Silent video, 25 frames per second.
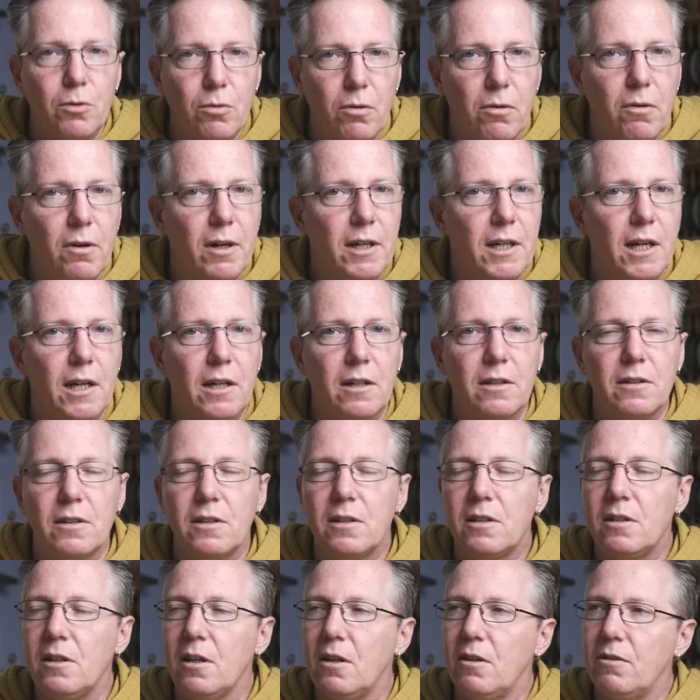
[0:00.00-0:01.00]
and all that kind of
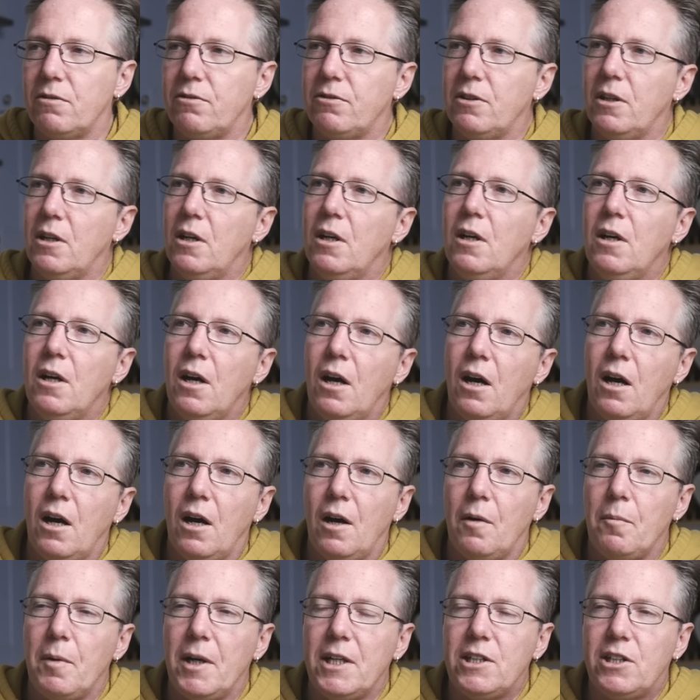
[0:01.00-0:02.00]
stuff.
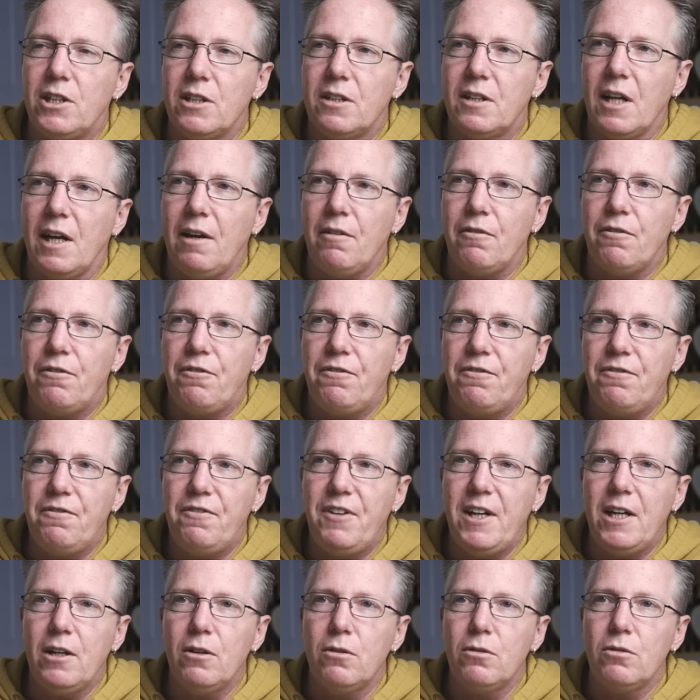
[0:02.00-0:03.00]
It
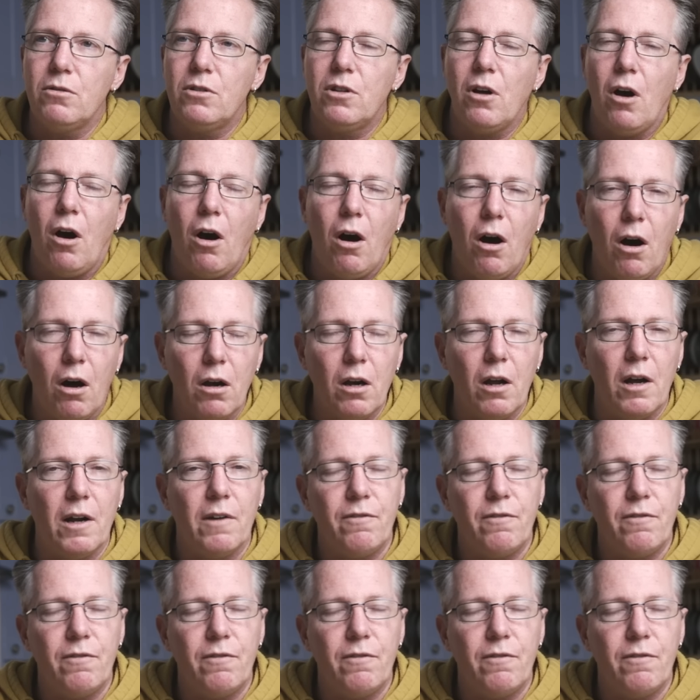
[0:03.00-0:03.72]
feels hollow.